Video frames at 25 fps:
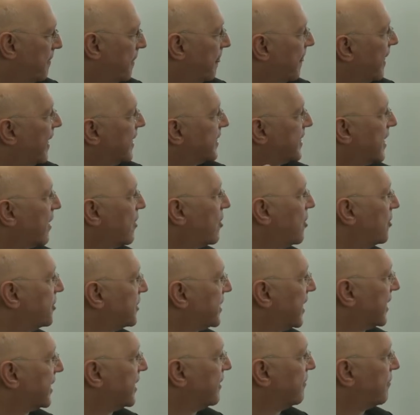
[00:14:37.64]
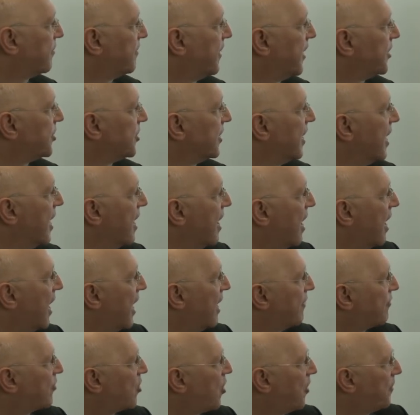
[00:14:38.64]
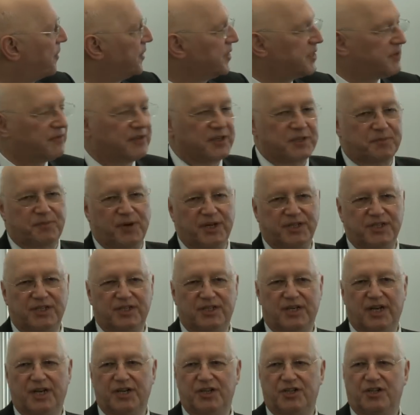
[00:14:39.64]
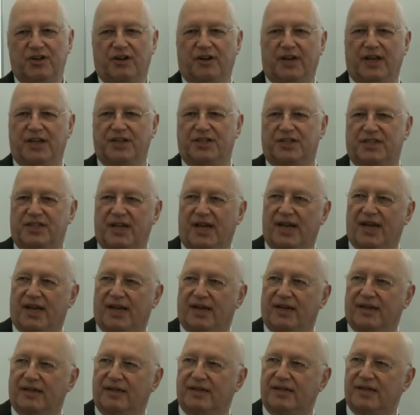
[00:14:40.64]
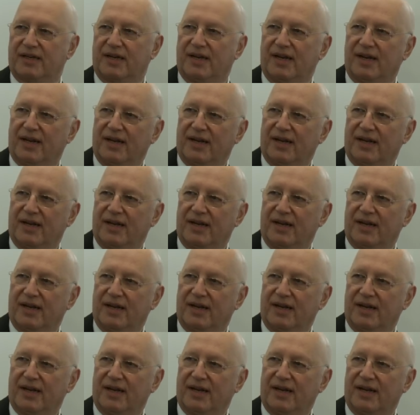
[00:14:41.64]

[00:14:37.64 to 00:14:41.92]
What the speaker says: That's our contact information. I have copies of this presentation on our stand,